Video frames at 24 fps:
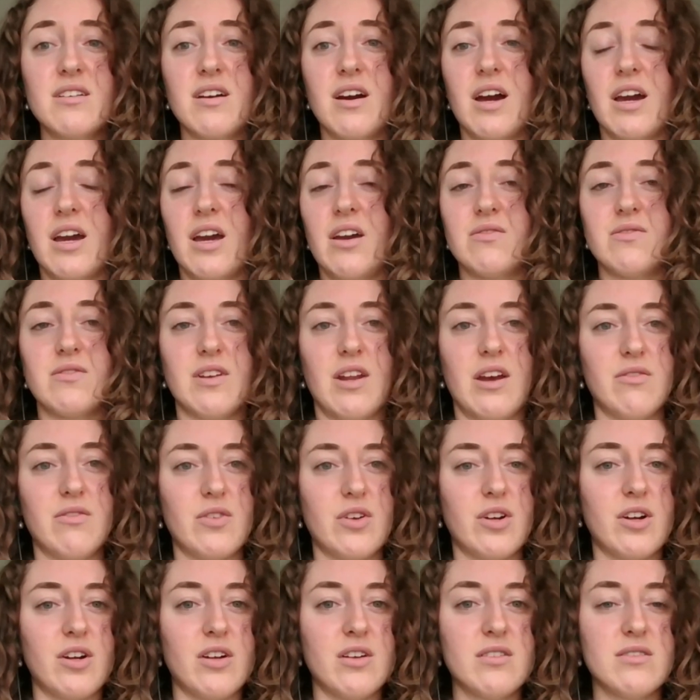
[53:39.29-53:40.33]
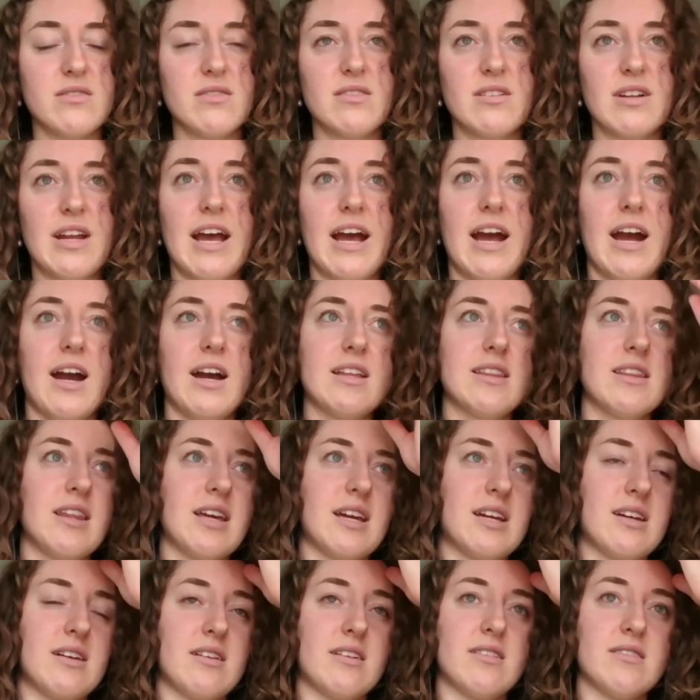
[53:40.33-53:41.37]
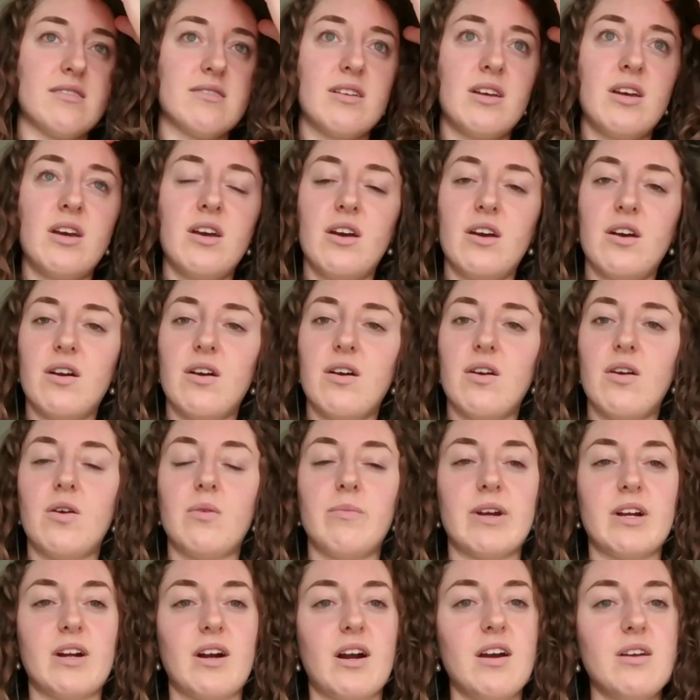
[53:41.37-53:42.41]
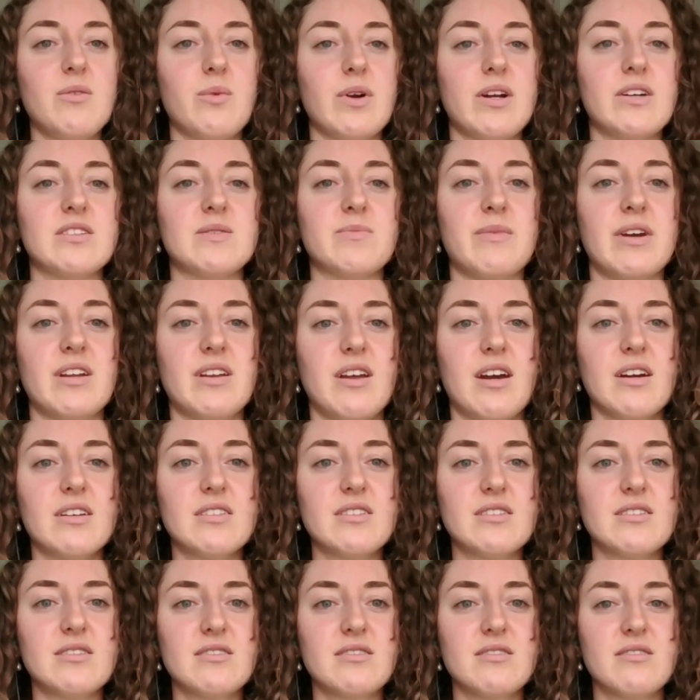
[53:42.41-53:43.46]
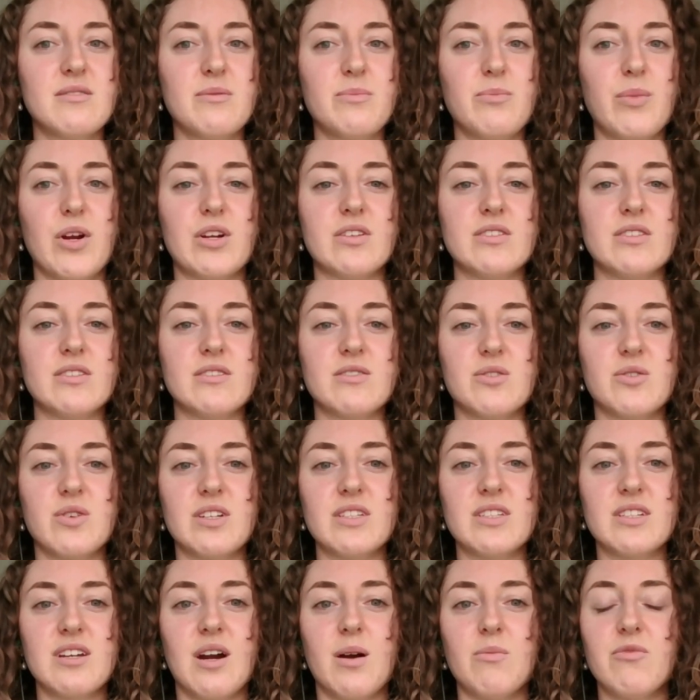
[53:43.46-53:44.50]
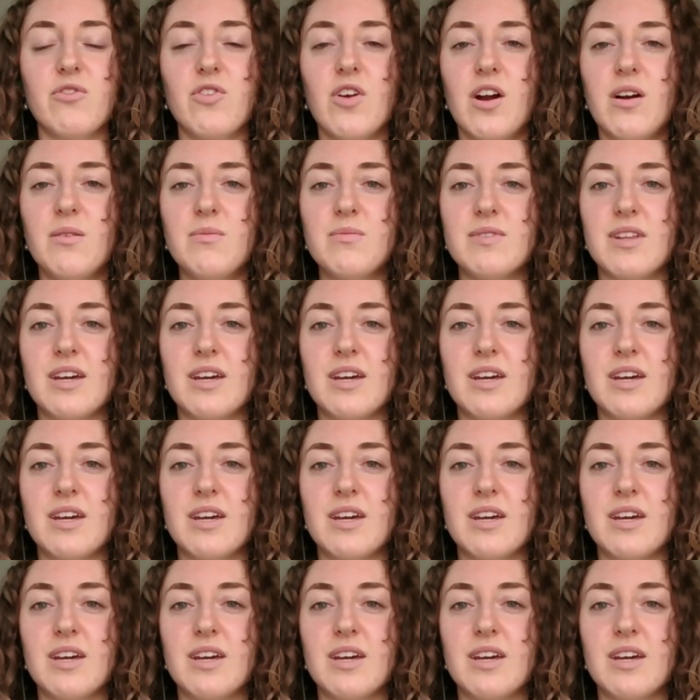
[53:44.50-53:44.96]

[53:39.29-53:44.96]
I have never had like a, oh my God, where is my next person going to come from?